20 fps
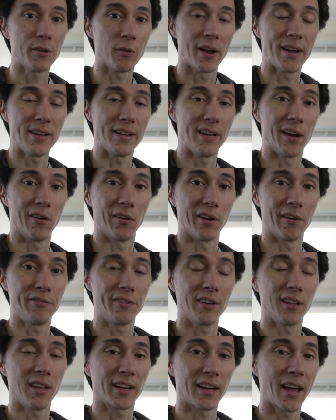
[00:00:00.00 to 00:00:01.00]
right now and I
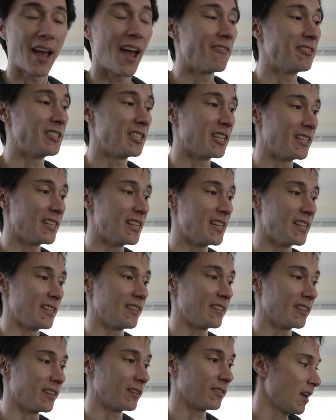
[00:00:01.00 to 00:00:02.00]
feel like I haven't done
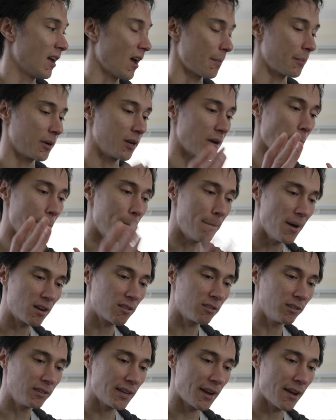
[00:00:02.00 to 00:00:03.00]
anything. I'm gonna
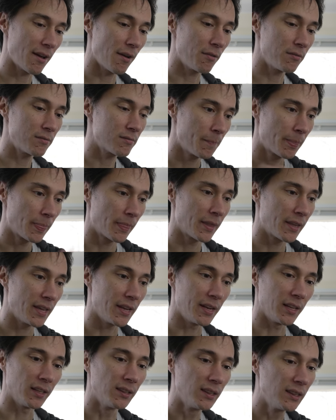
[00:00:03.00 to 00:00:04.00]
buckle down,
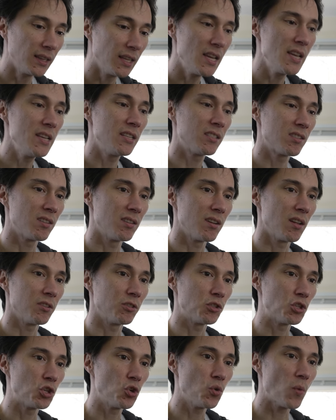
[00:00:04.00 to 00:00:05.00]
get at least
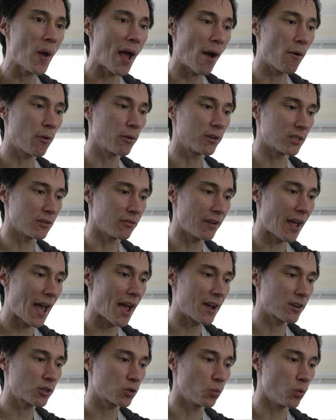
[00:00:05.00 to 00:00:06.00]
another two hours of
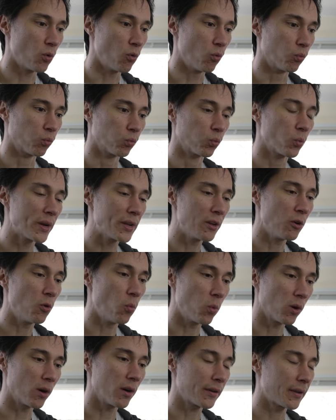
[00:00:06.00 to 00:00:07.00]
actual real
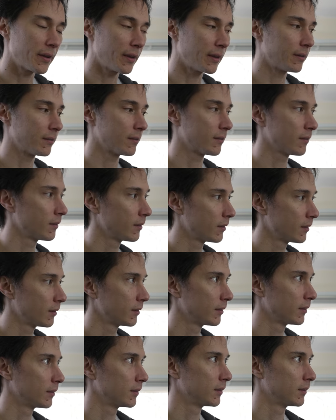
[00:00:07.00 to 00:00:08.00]
work in,
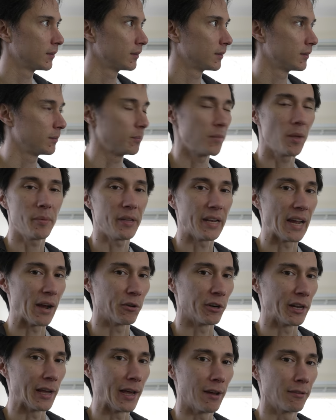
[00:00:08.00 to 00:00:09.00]
maybe an
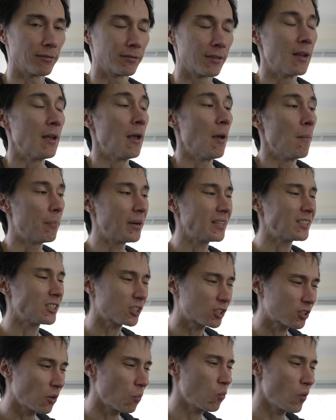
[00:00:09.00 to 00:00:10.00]
hour and a half. But
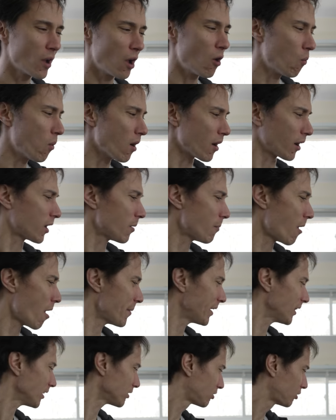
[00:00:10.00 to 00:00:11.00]
just some real work, come on
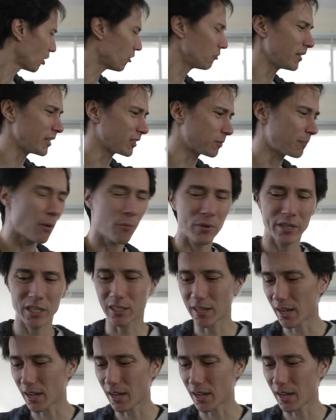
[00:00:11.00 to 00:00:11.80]
man, let's do this, man, we just